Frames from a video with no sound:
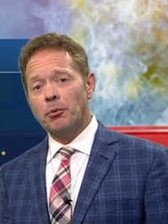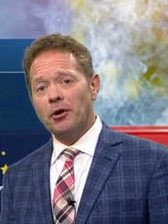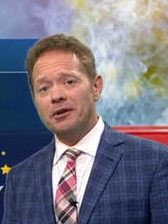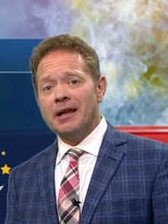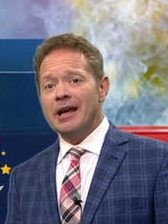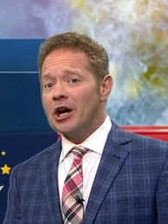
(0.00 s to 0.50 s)

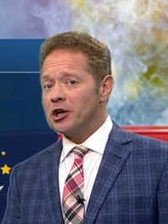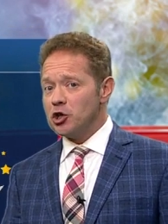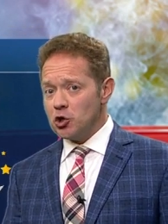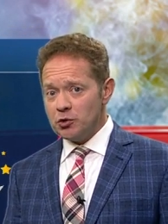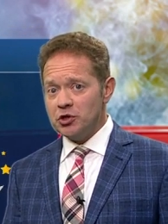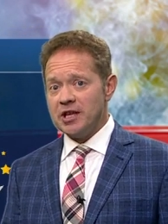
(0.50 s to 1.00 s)
put a
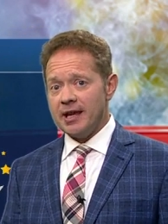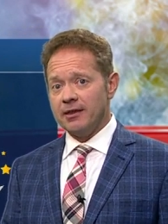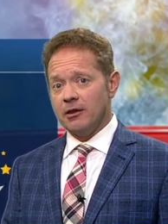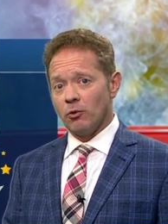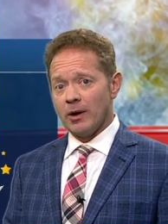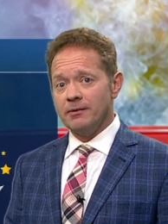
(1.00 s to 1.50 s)
huge
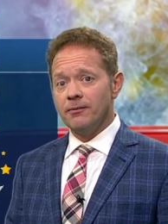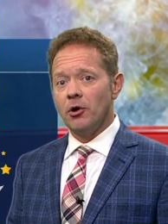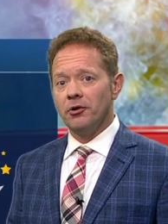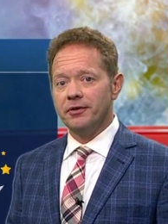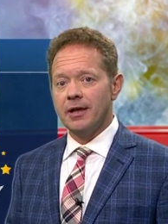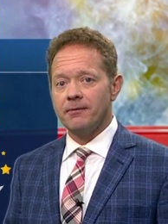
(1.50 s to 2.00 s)
dent in the
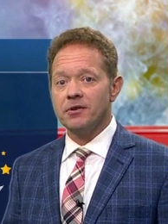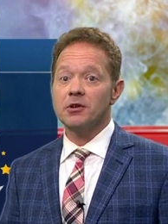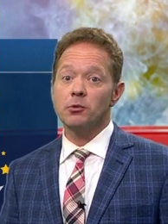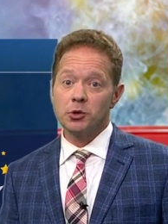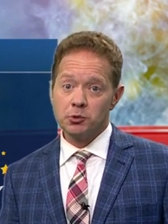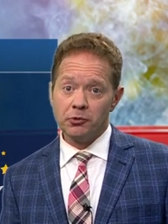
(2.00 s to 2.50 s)
rainfall
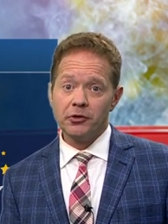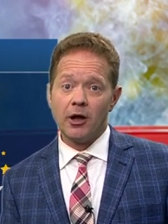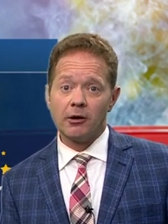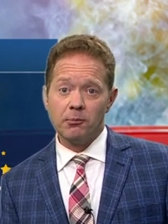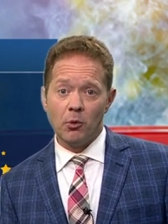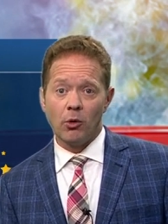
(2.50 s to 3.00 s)
deficit, which we'll
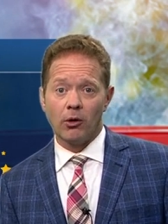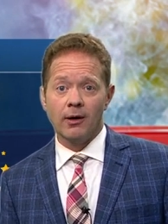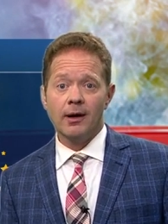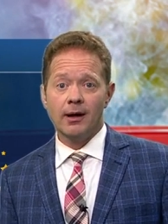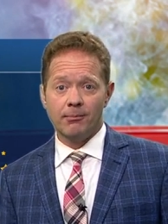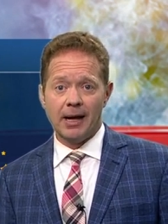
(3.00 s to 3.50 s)
talk more
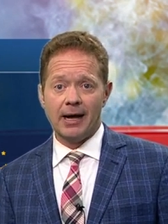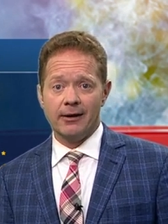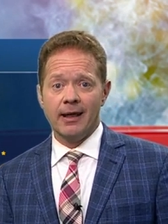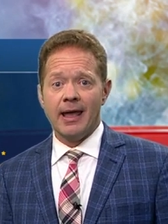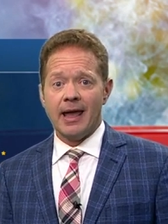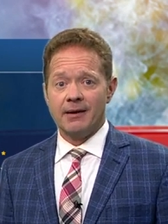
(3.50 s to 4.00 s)

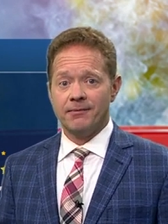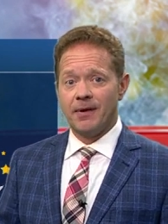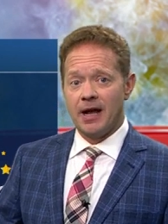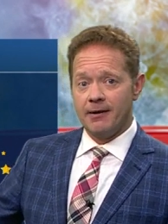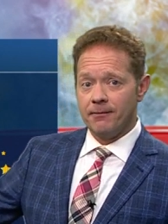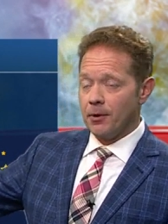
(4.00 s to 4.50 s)
about at
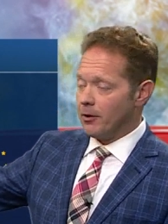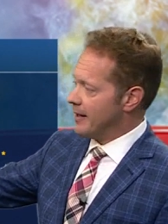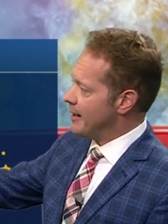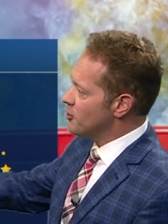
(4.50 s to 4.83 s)
5.30.